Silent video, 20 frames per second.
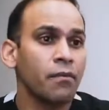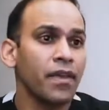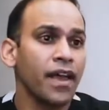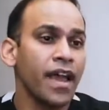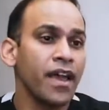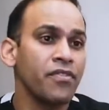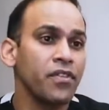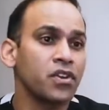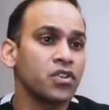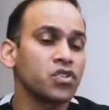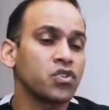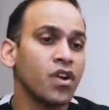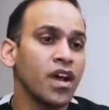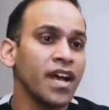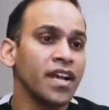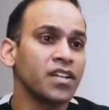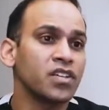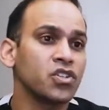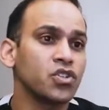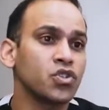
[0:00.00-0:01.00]
And they're
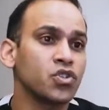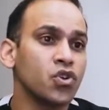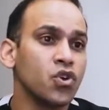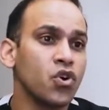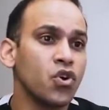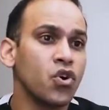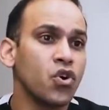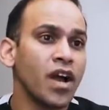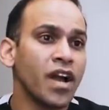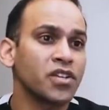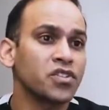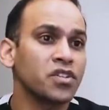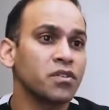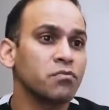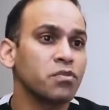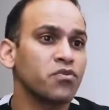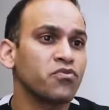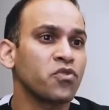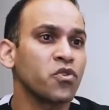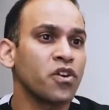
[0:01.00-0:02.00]
trying to show actually
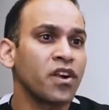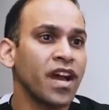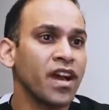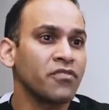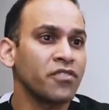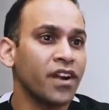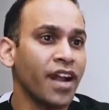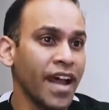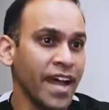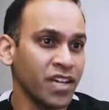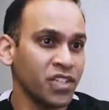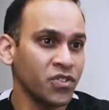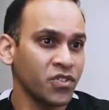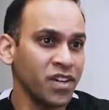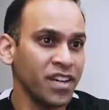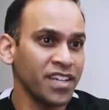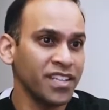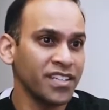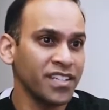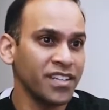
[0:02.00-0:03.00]
before and after
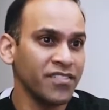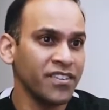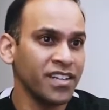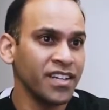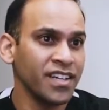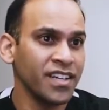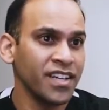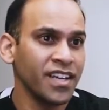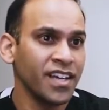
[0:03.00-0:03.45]
X-rays even.